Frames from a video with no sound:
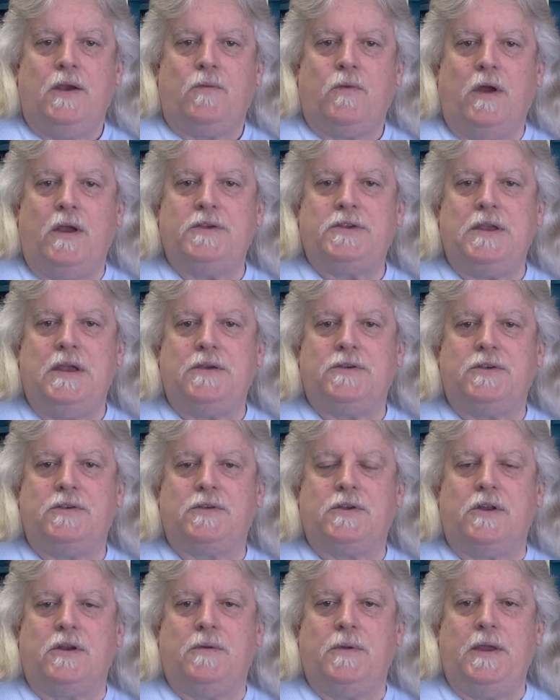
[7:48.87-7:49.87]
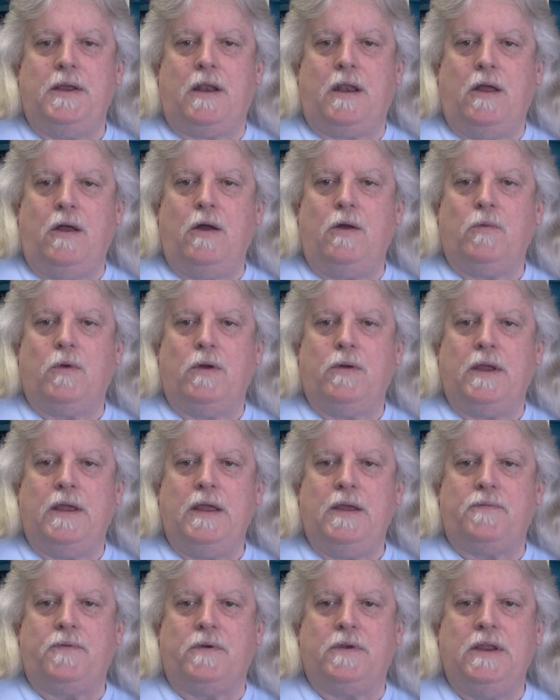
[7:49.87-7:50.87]
Ross says there's going to be a long road
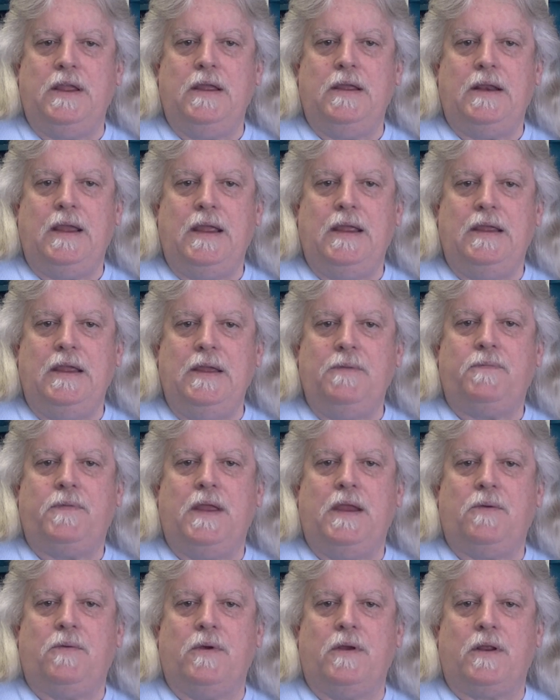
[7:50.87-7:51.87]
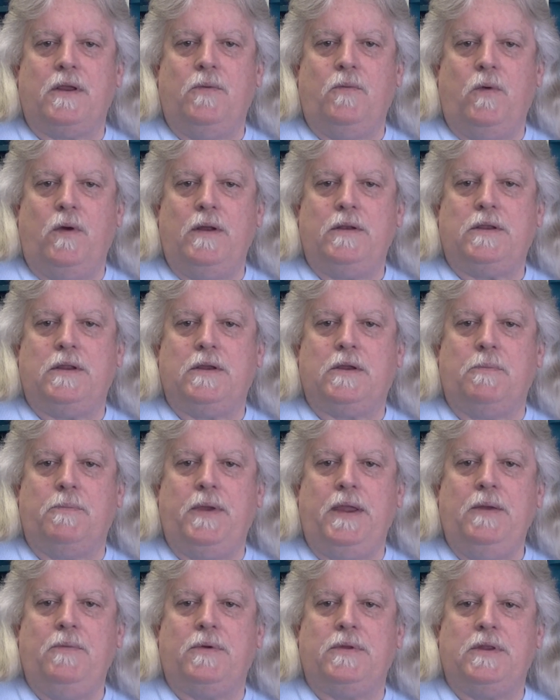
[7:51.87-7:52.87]
ahead for TNA if they really want to
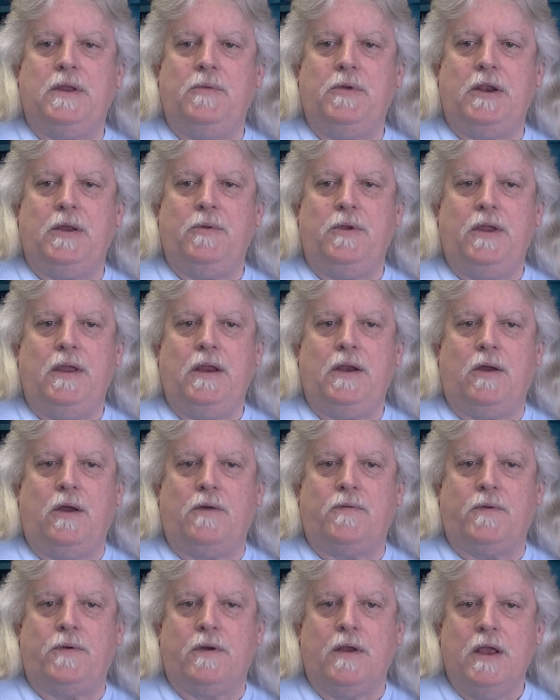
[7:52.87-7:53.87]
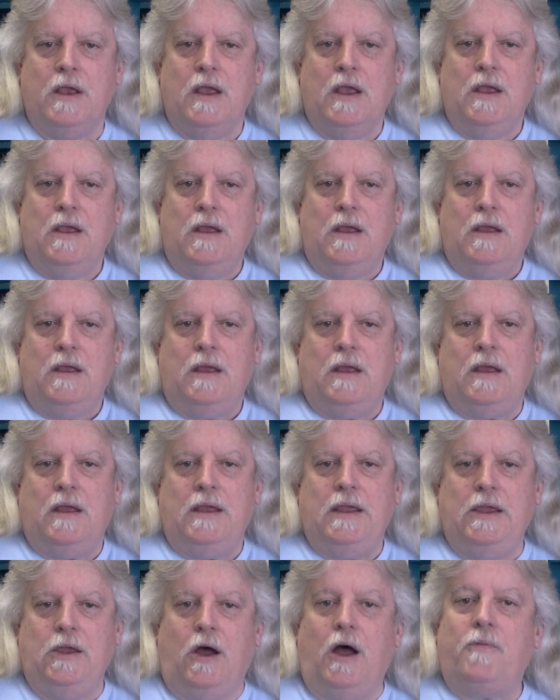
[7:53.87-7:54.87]
compete with WWE and offer.
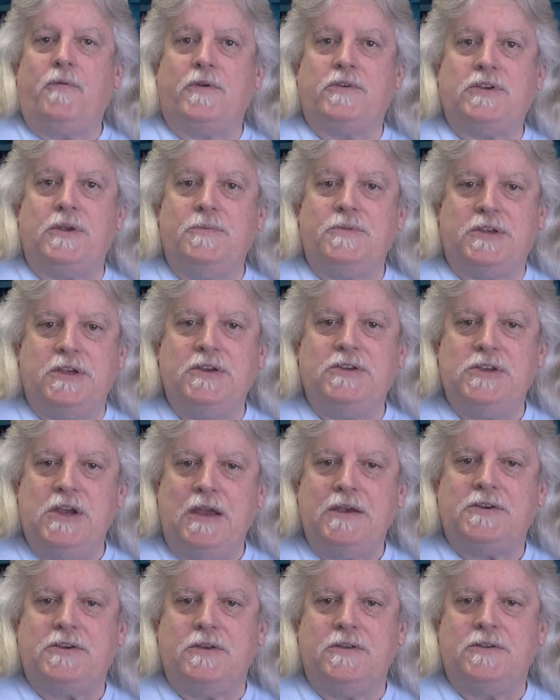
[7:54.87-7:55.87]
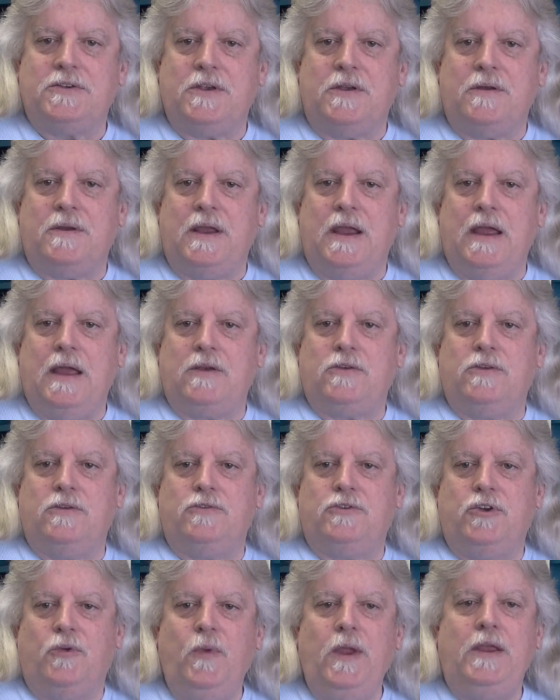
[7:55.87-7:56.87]
He offers some suggestions on how to
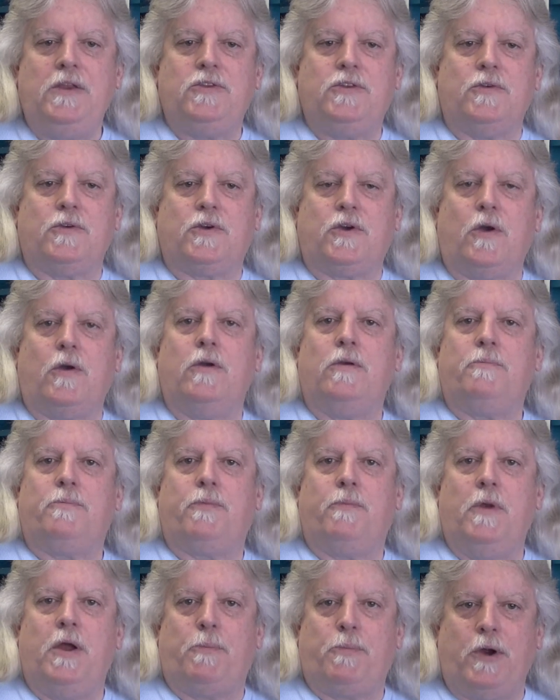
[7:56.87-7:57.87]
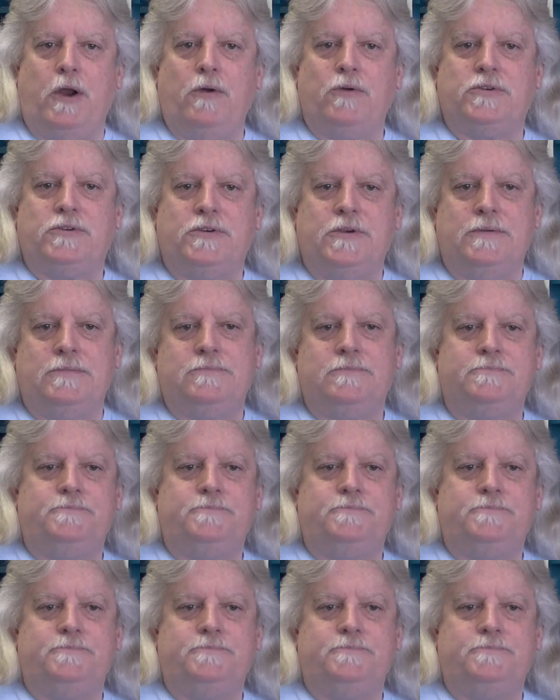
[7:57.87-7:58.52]
tweak their current approach.